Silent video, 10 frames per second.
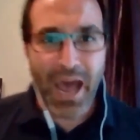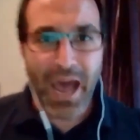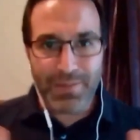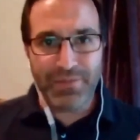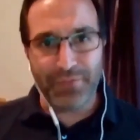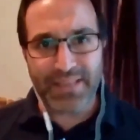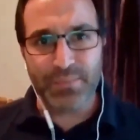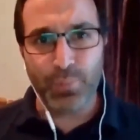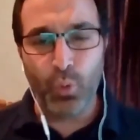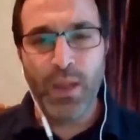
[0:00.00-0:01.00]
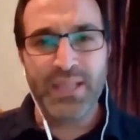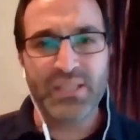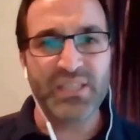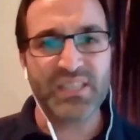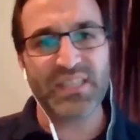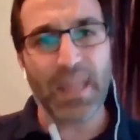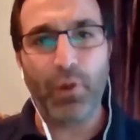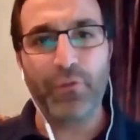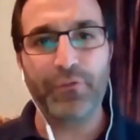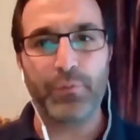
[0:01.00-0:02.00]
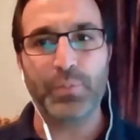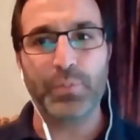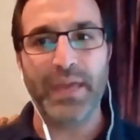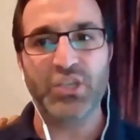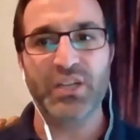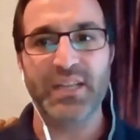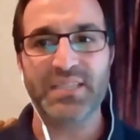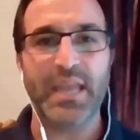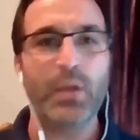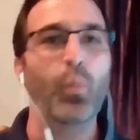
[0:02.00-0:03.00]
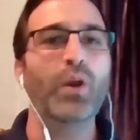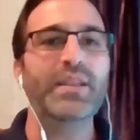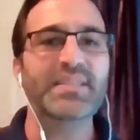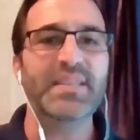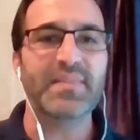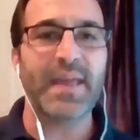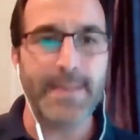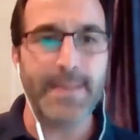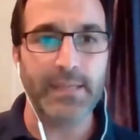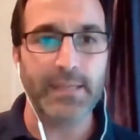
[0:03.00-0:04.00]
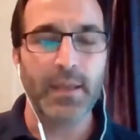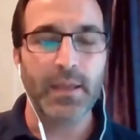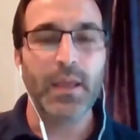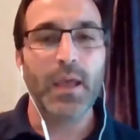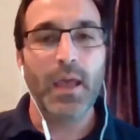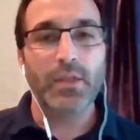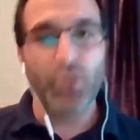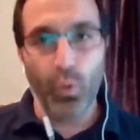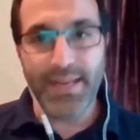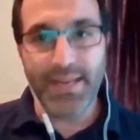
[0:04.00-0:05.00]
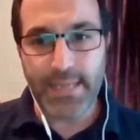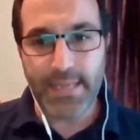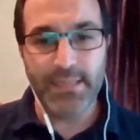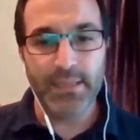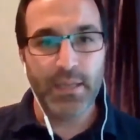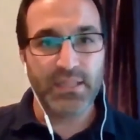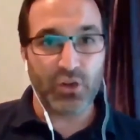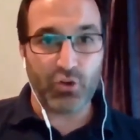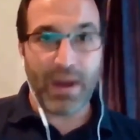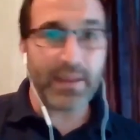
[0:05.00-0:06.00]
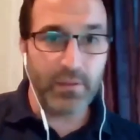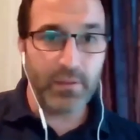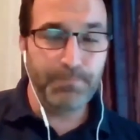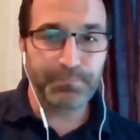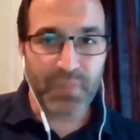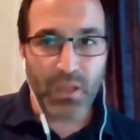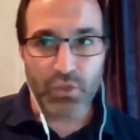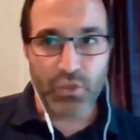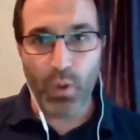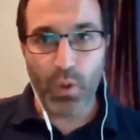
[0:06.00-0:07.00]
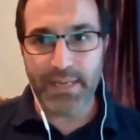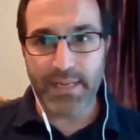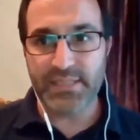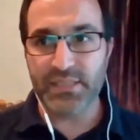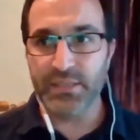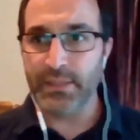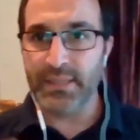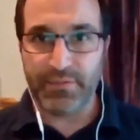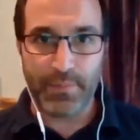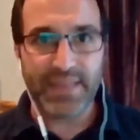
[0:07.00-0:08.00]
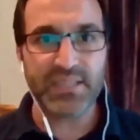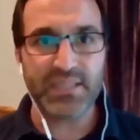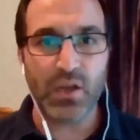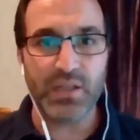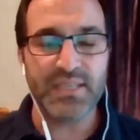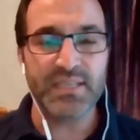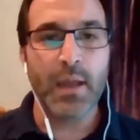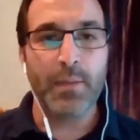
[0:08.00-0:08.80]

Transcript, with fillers: I mean flexible to step off from your patient and say, what is it they need? Do I need to crack them? Do I need to give them exercises?